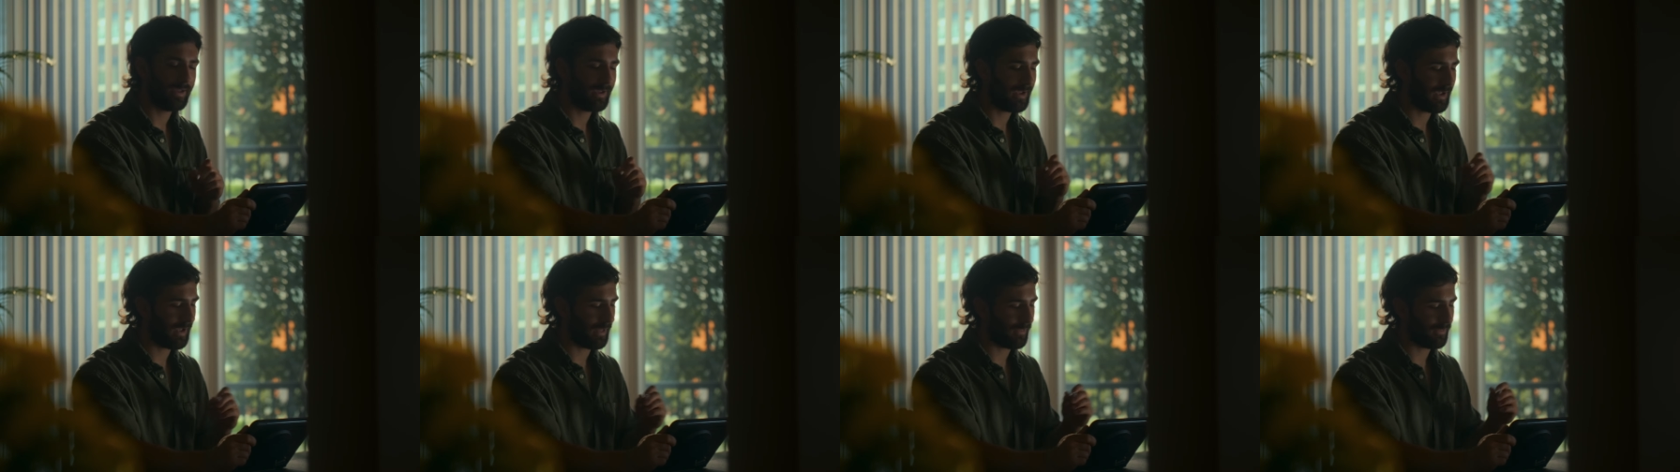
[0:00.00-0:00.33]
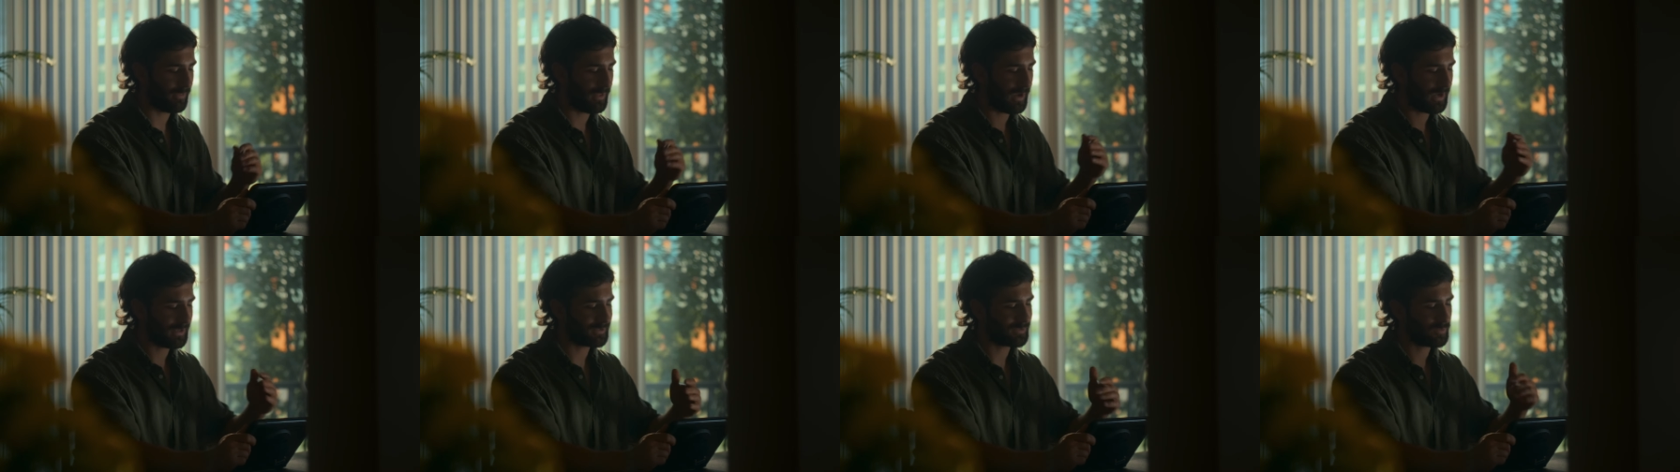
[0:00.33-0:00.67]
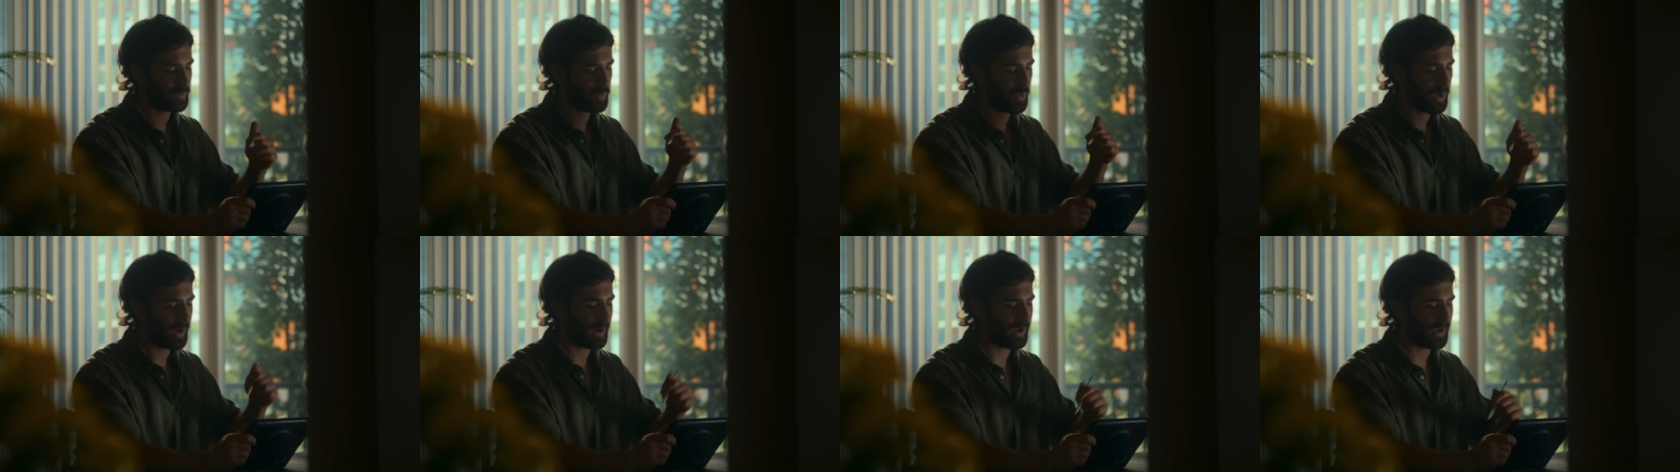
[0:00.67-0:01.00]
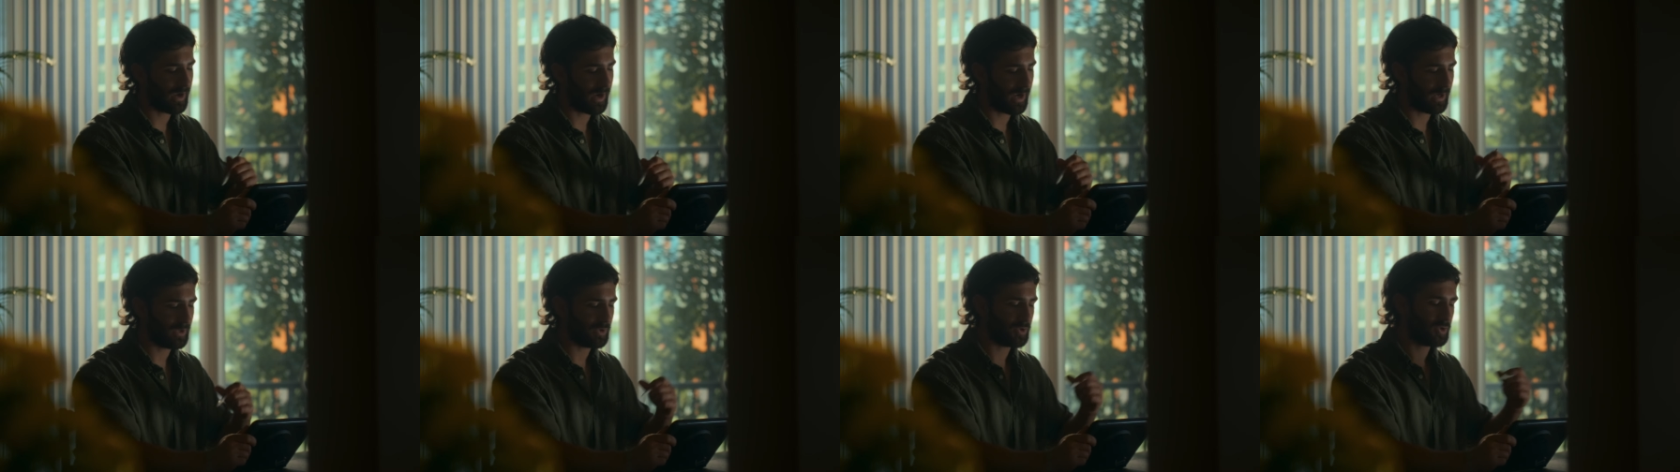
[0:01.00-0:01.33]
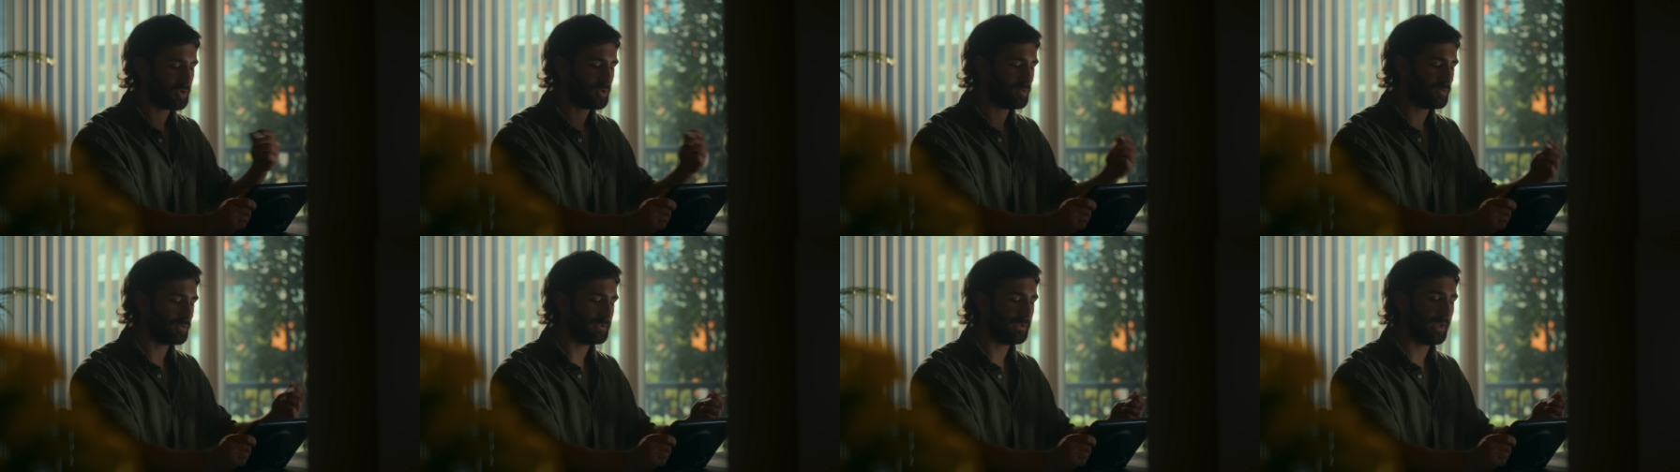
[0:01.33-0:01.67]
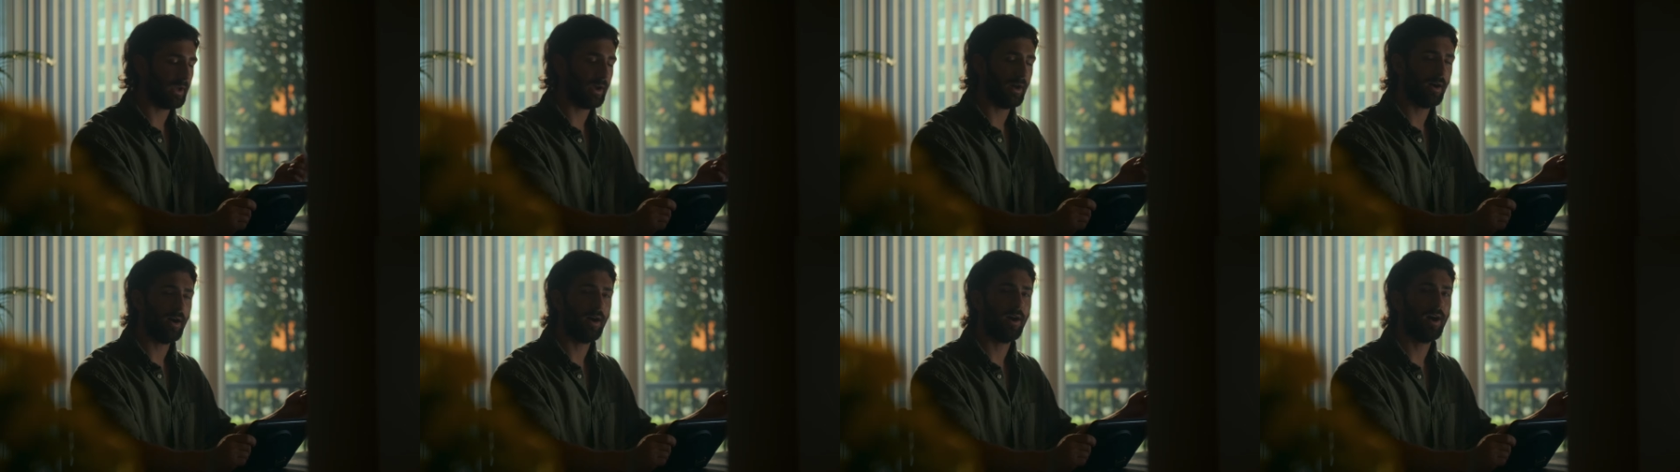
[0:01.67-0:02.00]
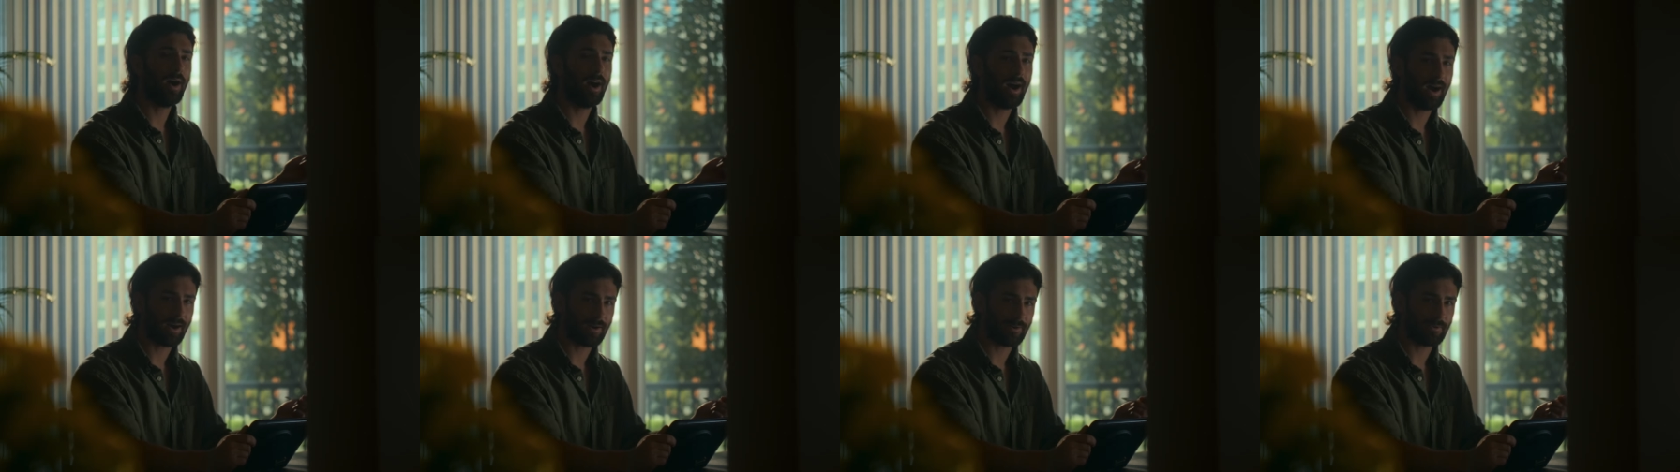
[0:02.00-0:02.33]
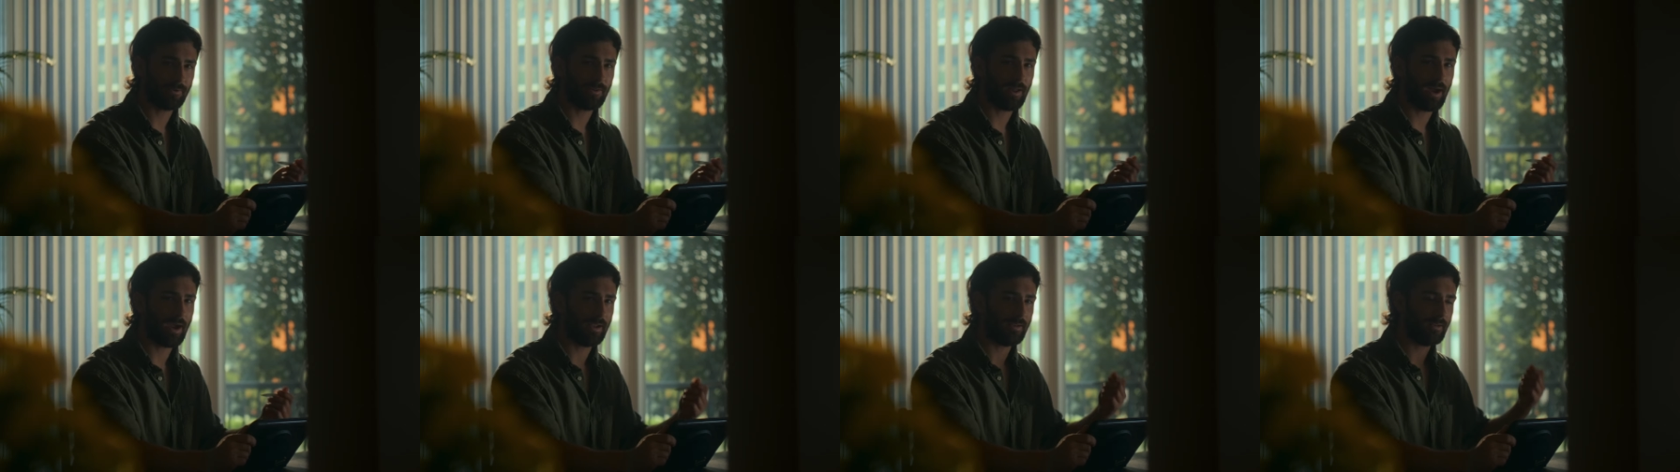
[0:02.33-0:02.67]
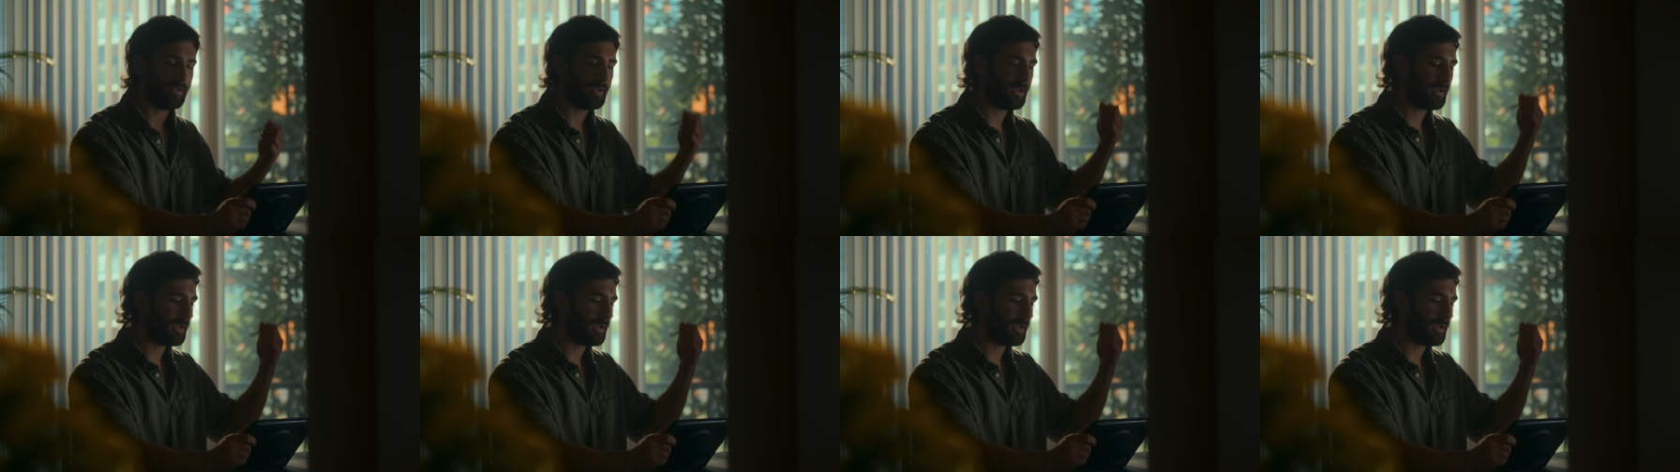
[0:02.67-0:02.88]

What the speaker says: and that's why I choose the hard light